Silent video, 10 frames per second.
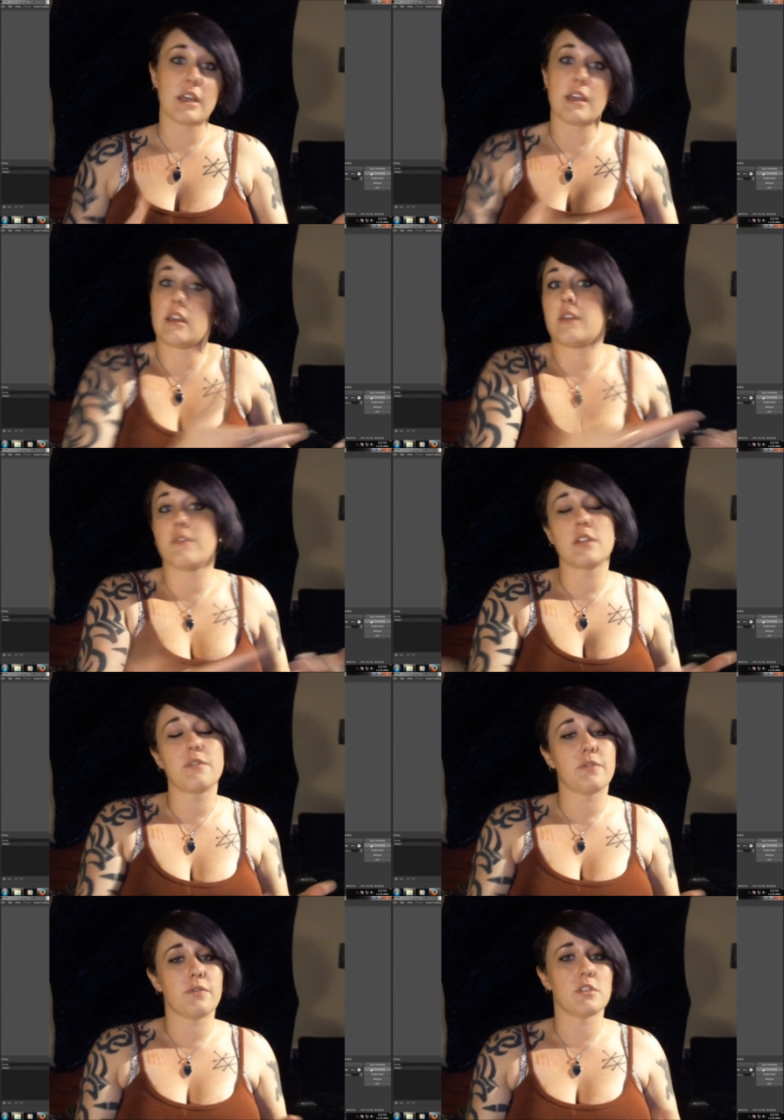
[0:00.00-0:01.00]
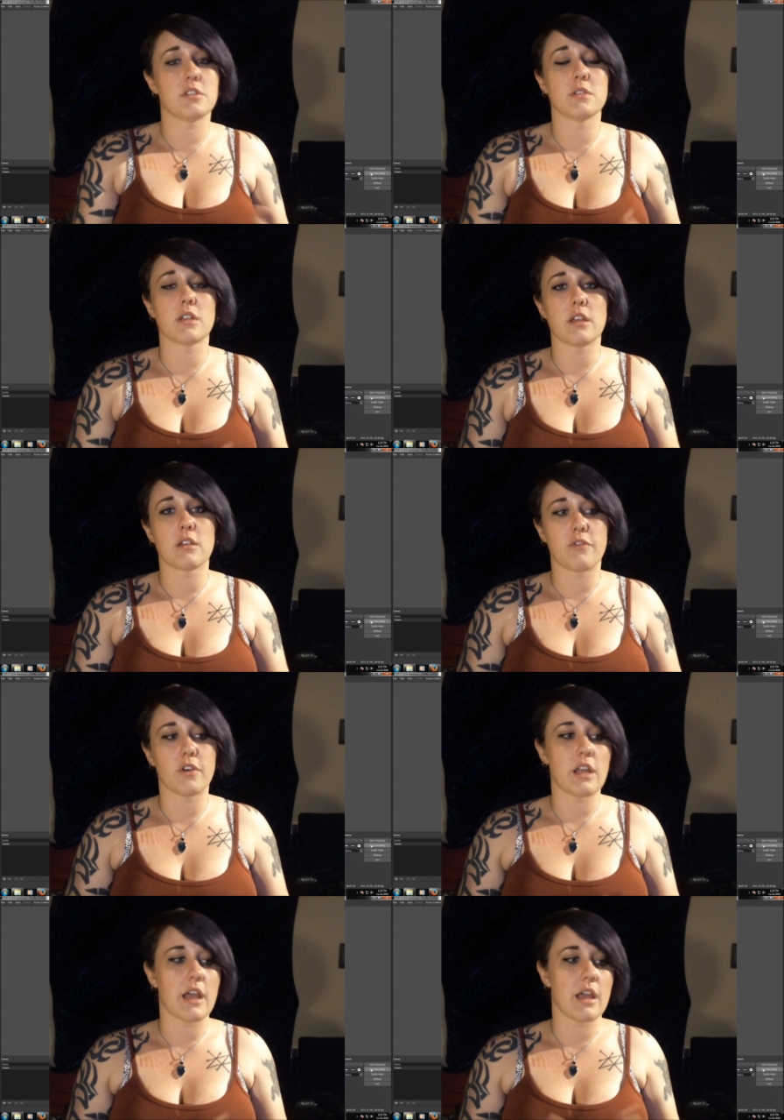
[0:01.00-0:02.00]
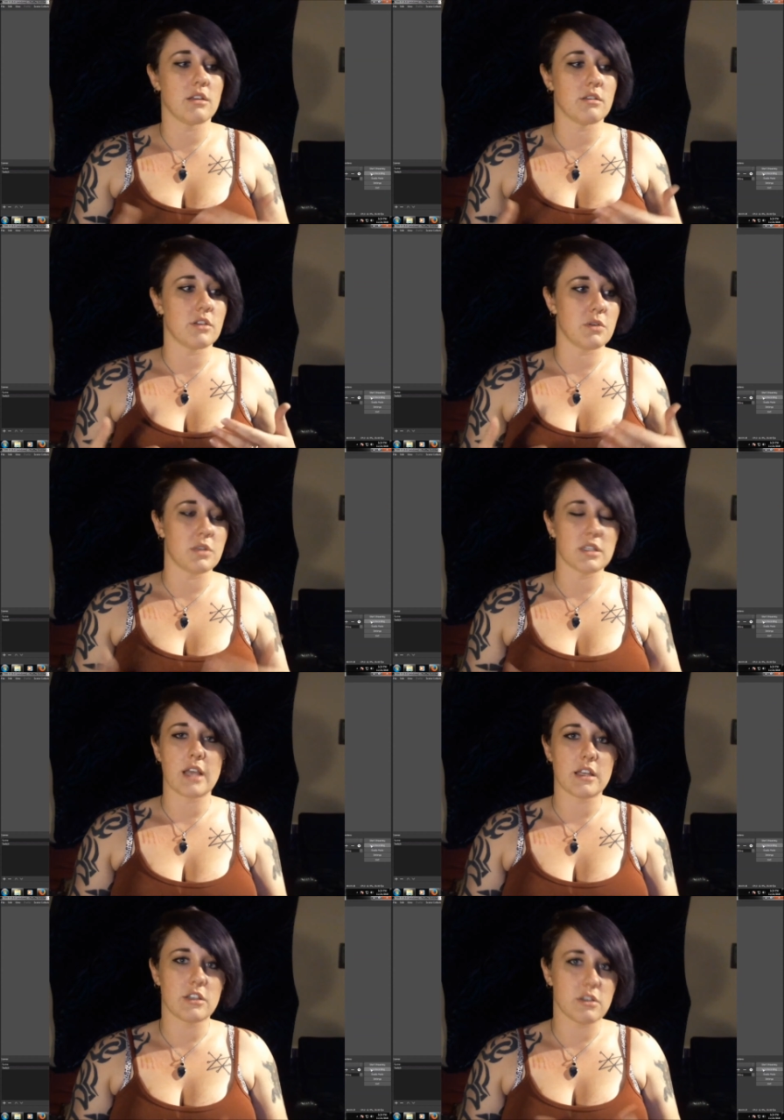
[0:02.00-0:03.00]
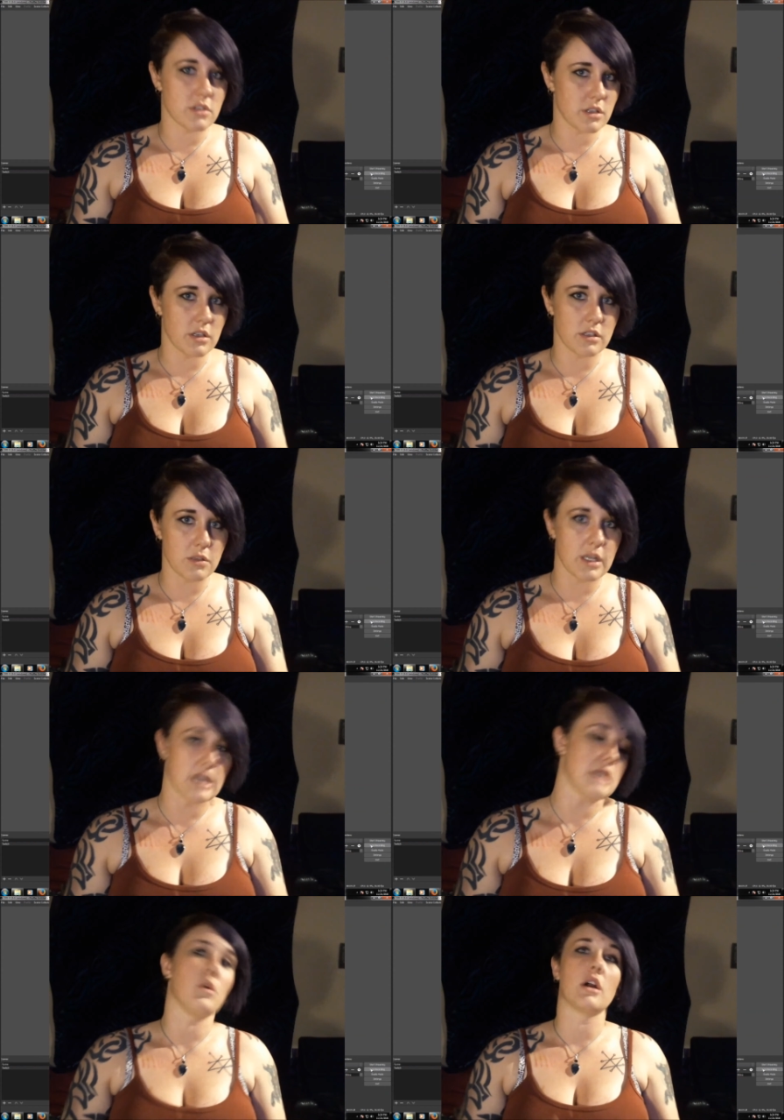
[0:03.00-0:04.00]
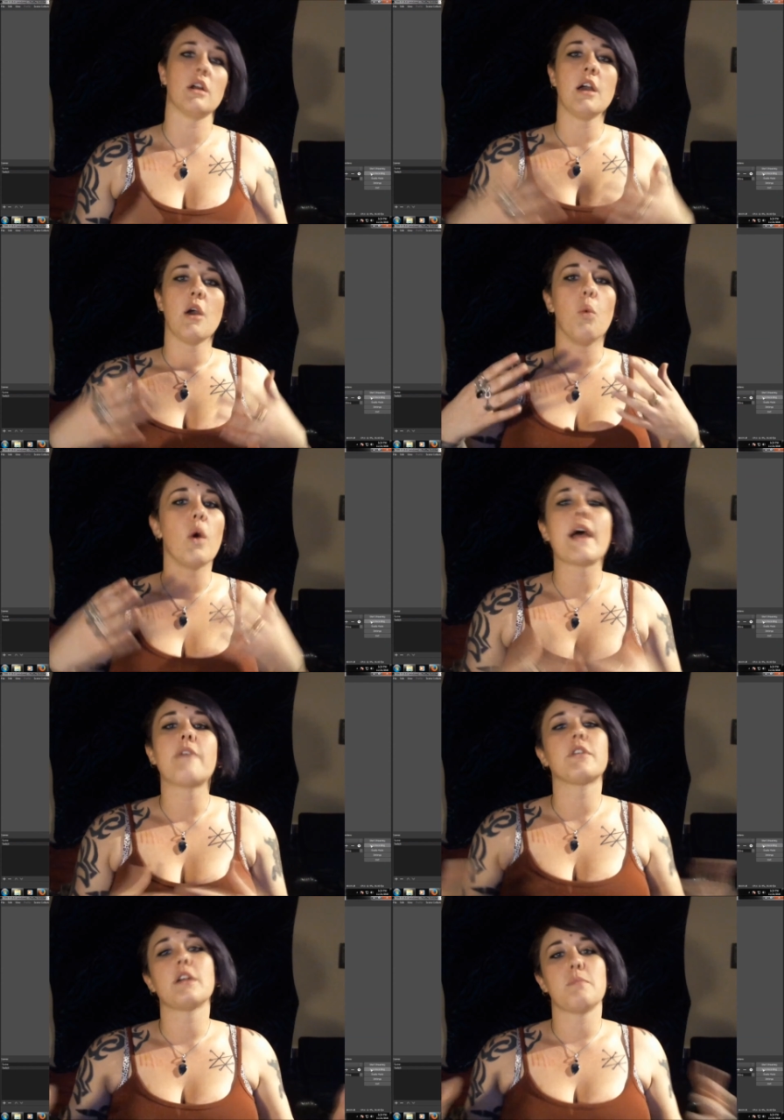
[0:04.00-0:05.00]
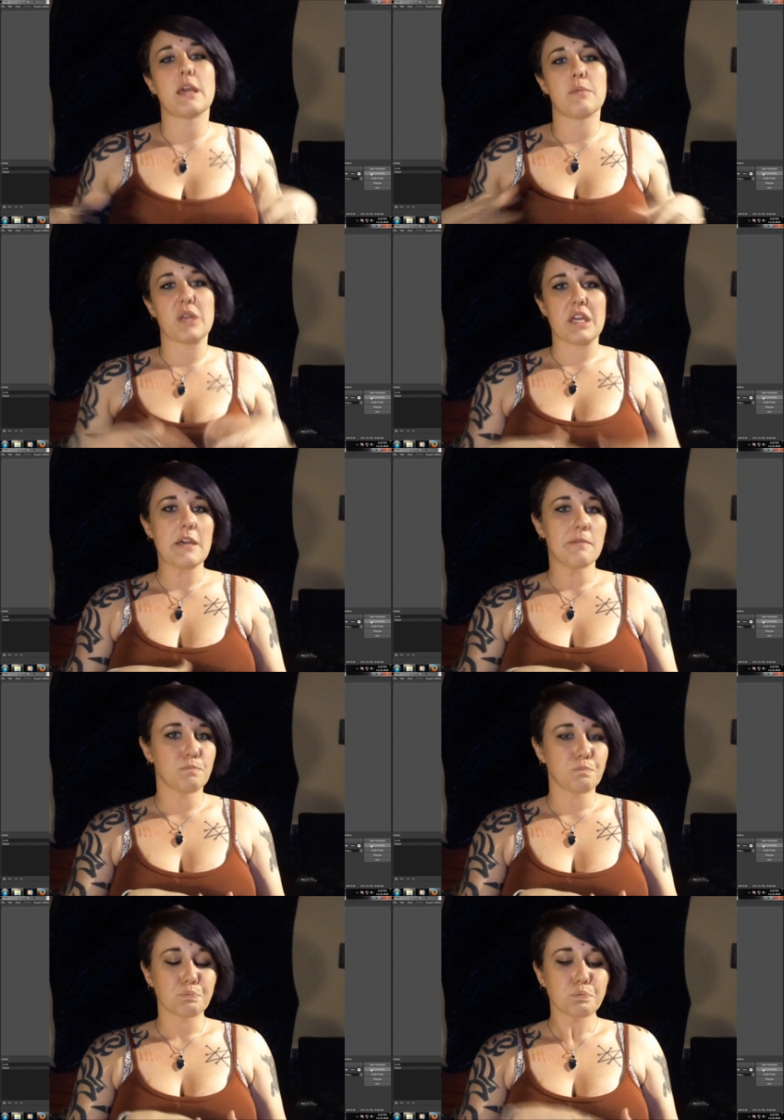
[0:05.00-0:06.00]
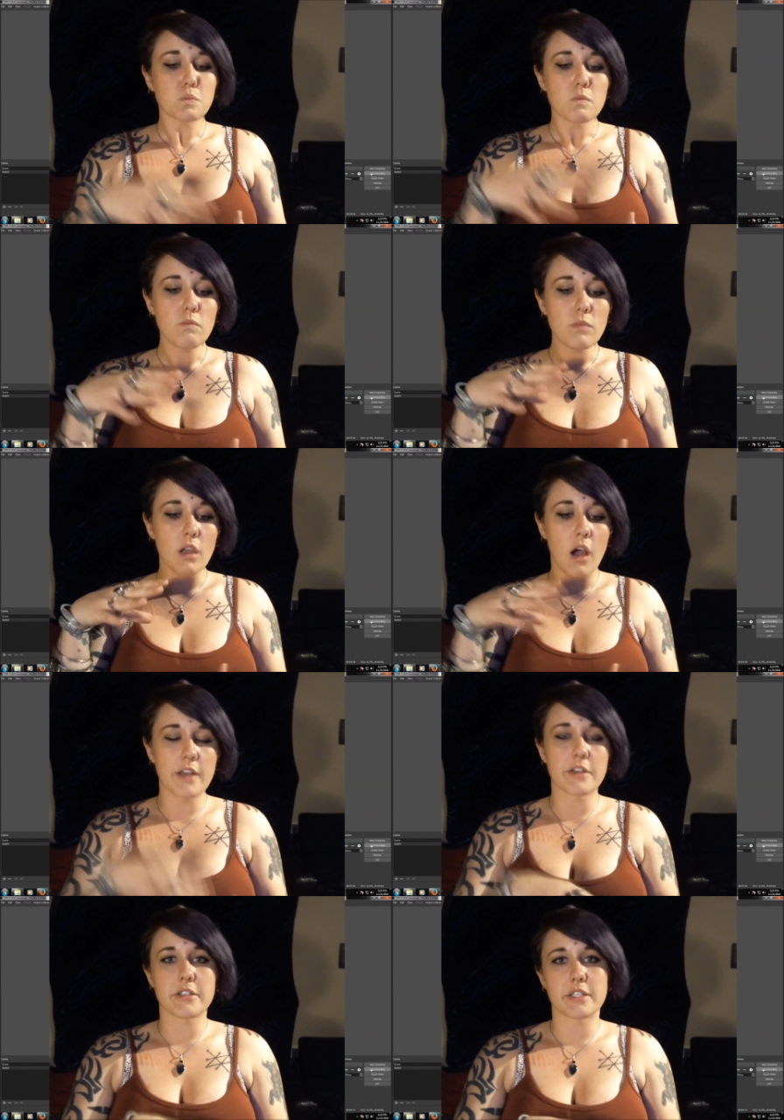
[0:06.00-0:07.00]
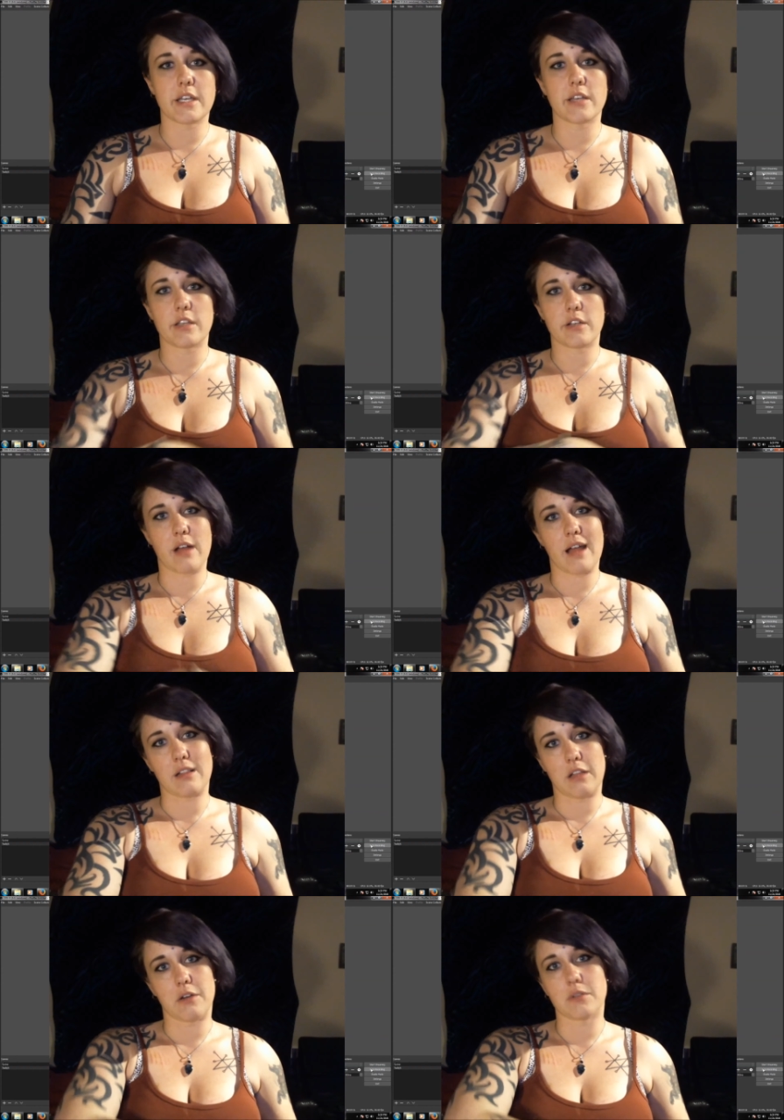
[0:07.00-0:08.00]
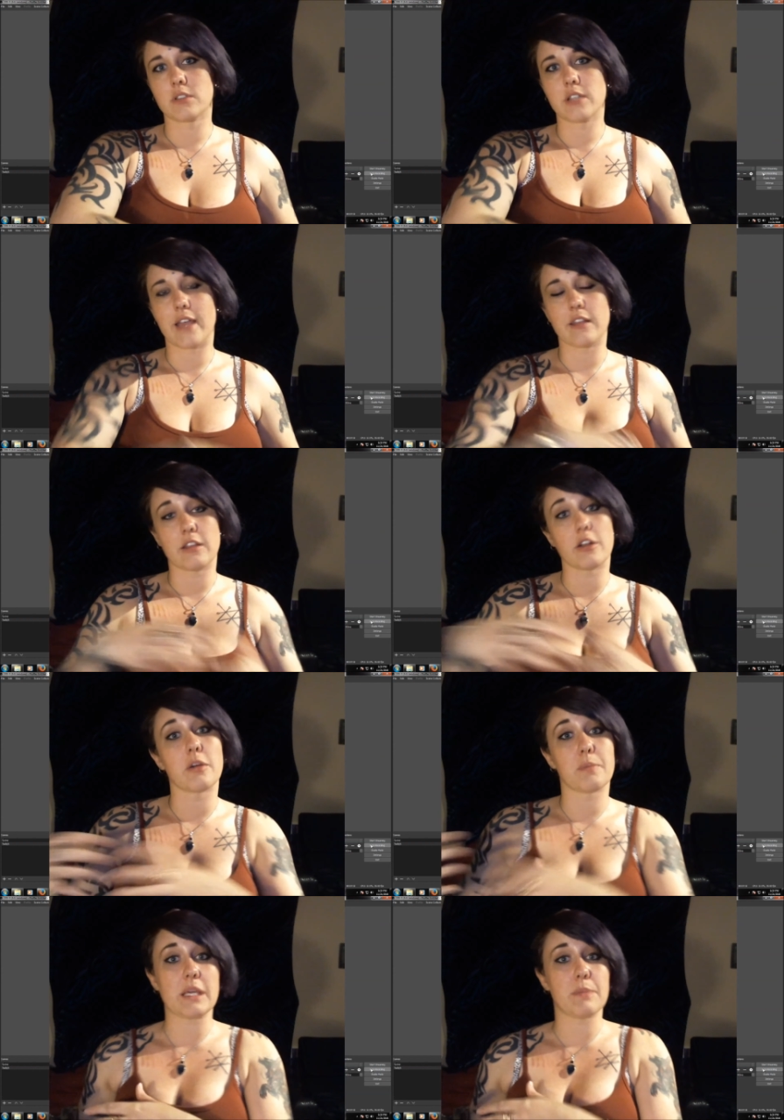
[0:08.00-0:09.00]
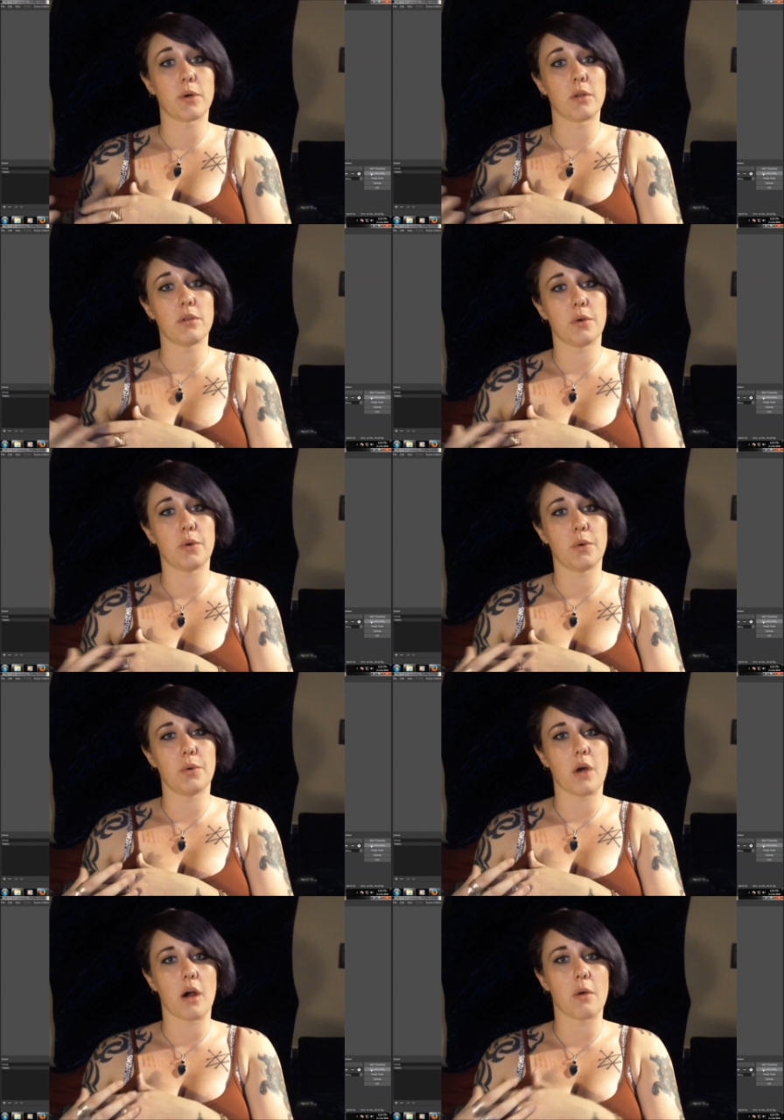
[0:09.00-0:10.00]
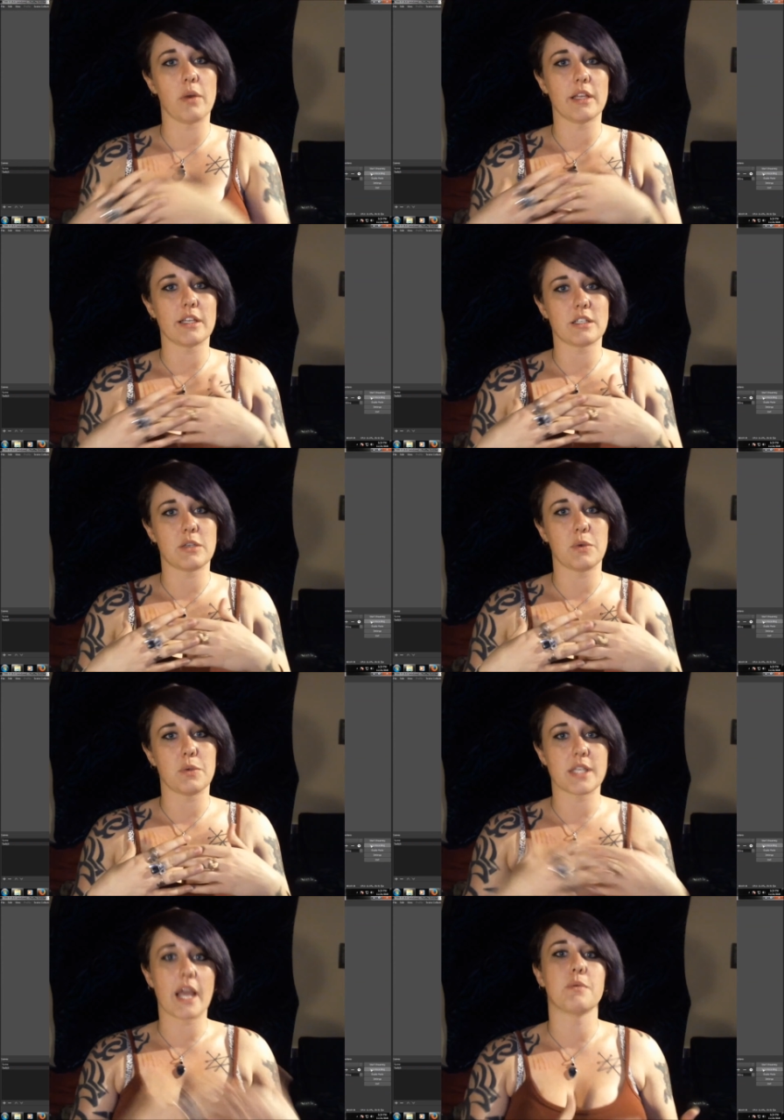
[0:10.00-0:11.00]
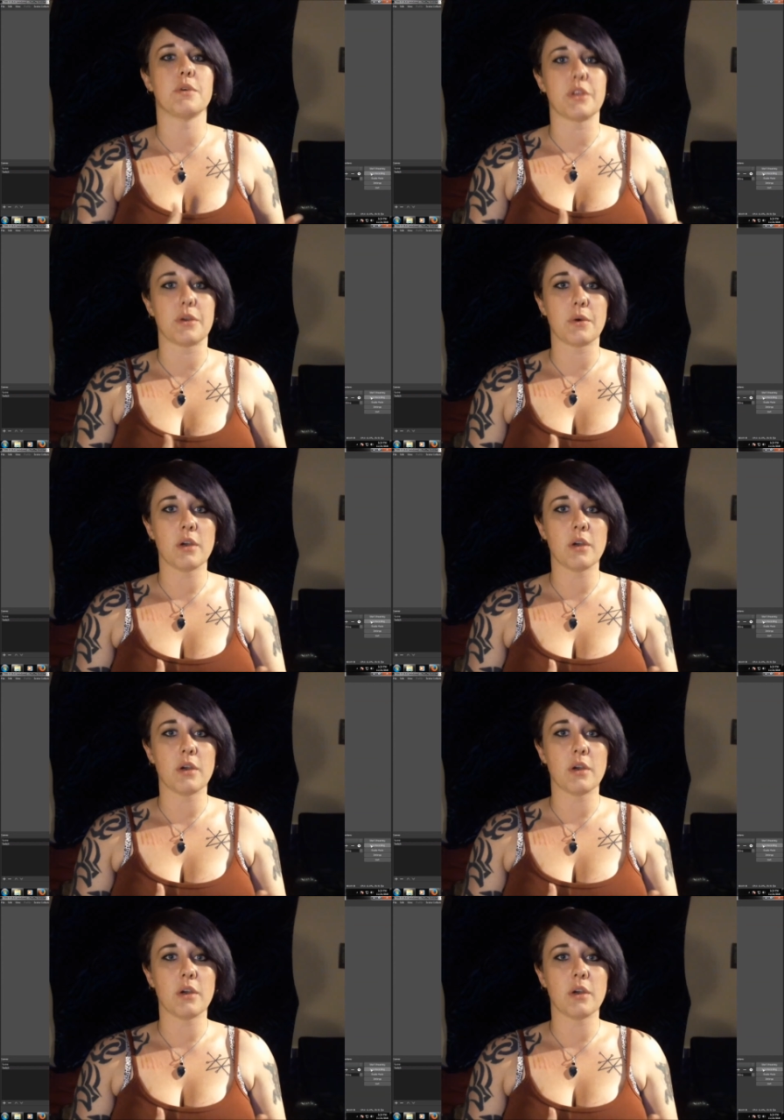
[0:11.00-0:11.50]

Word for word: even if the shoe's on the other foot and you decided you just couldn't do it anymore, whatever it may be, understand that you're not alone and that there are people who are willing to side with you,